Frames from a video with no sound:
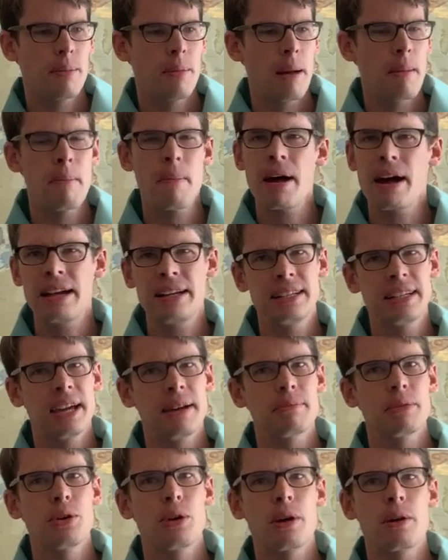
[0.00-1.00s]
my mind
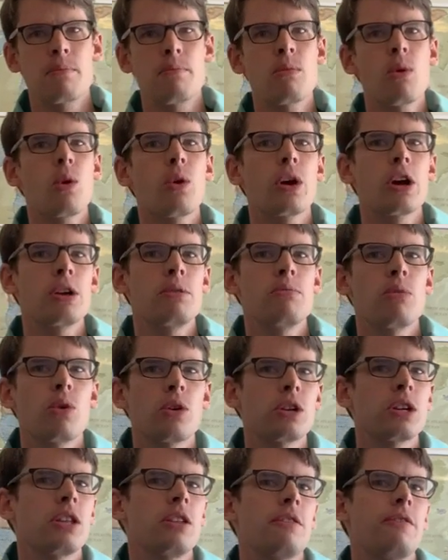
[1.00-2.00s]
kept going more and
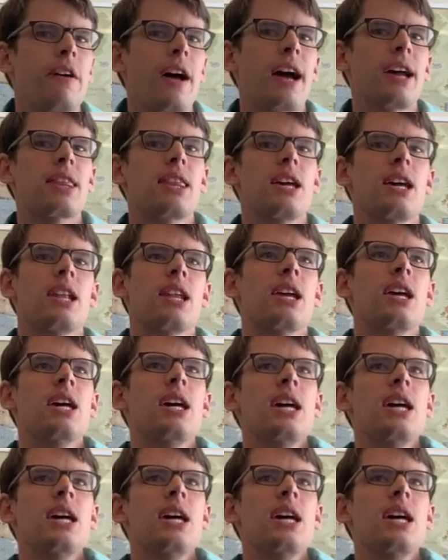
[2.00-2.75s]
more to the fact that